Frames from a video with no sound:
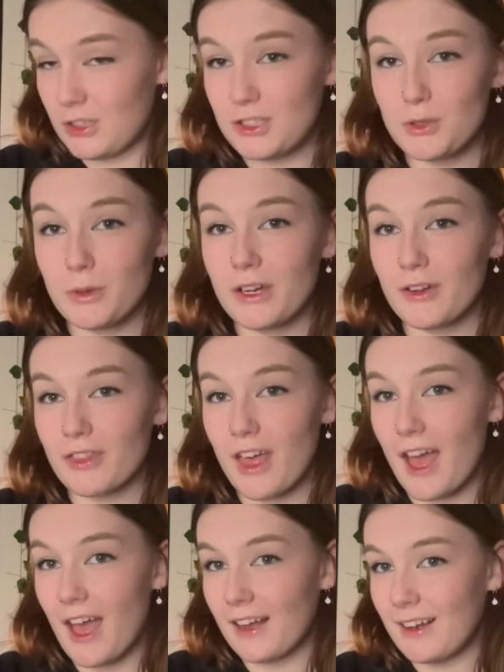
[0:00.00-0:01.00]
Did you hear
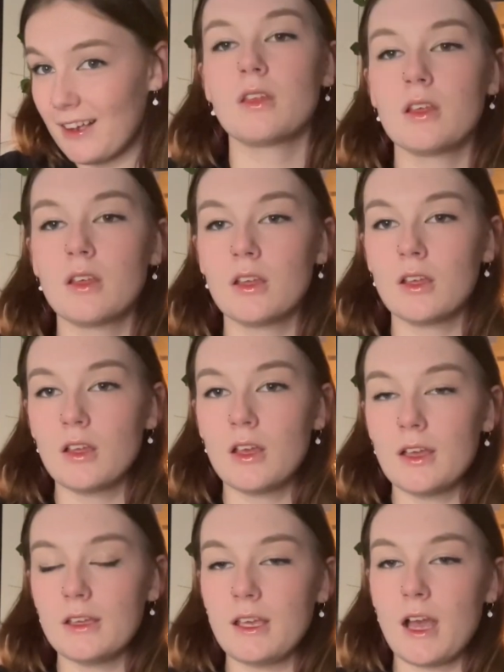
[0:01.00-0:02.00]
that?
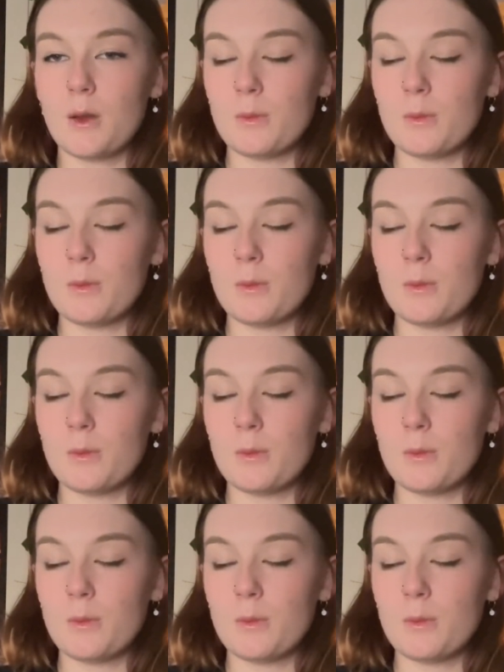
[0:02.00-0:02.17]
Yeah,